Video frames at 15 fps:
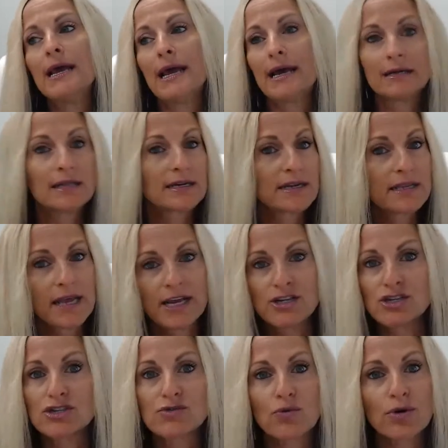A lot of the
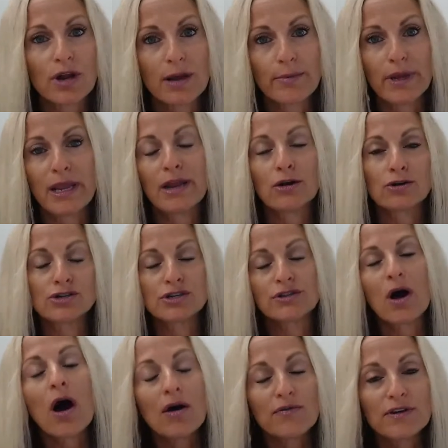agents weren't coming here into the
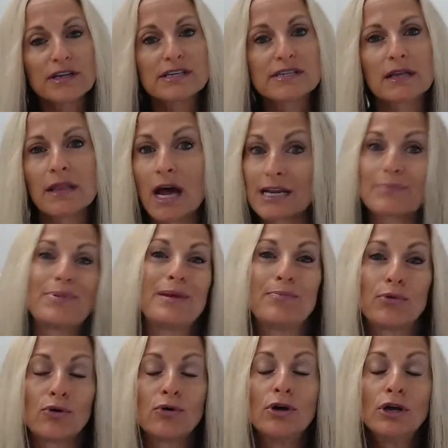office. A lot of
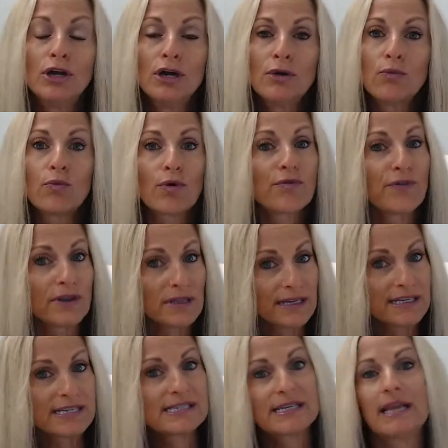people were feeling
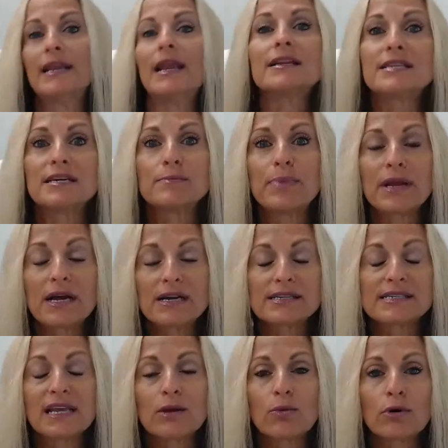disconnected because
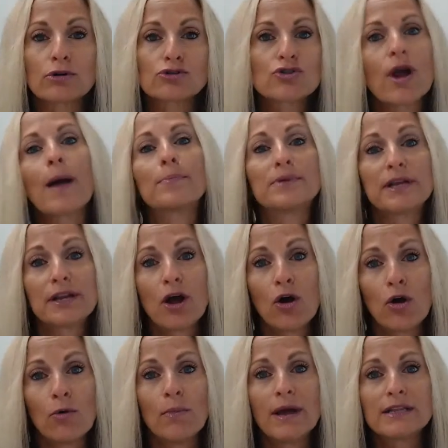they were trapped at
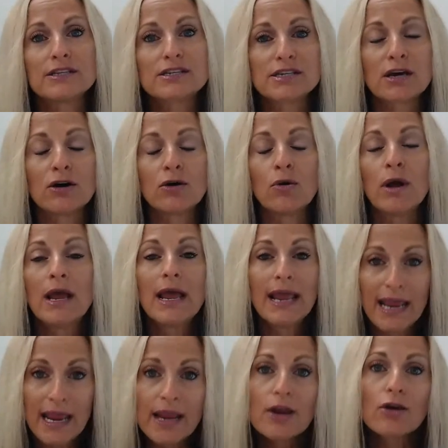home. And so
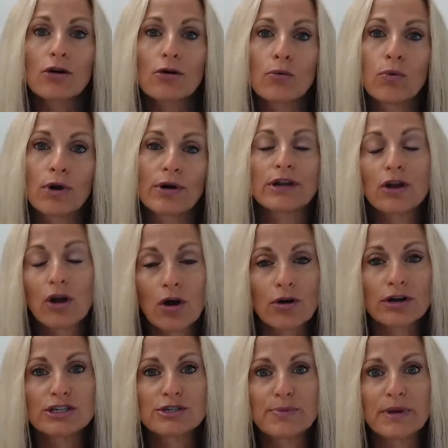here we're
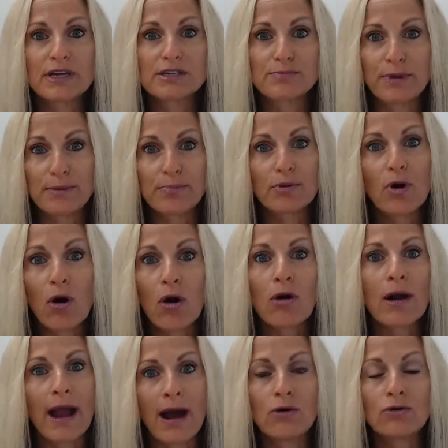encouraged because people are
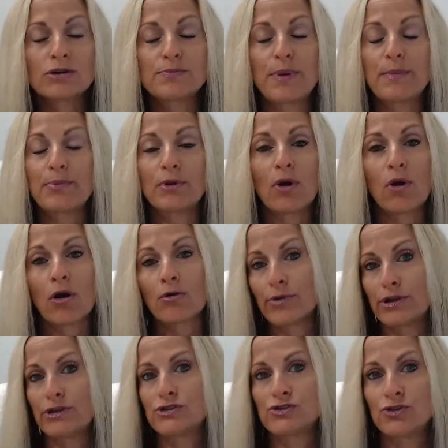out, people are
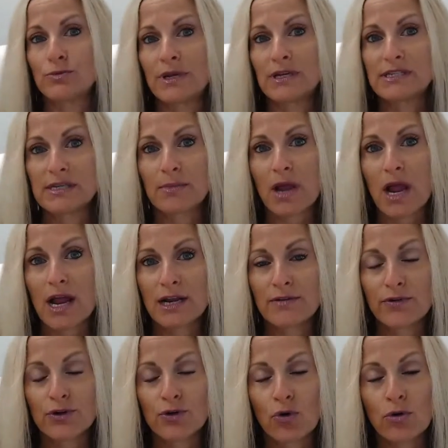resuming some kind of
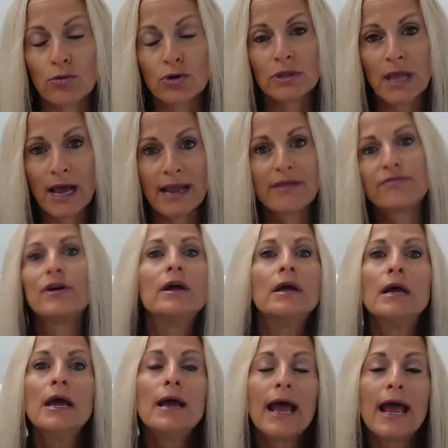a normal life.
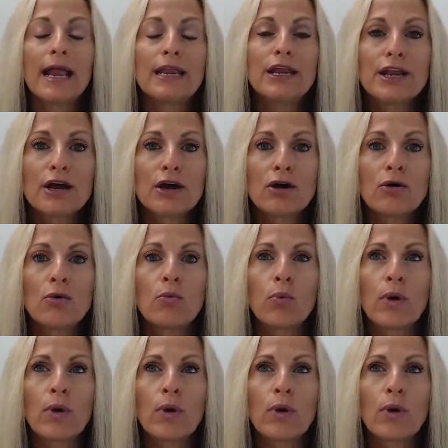And you know,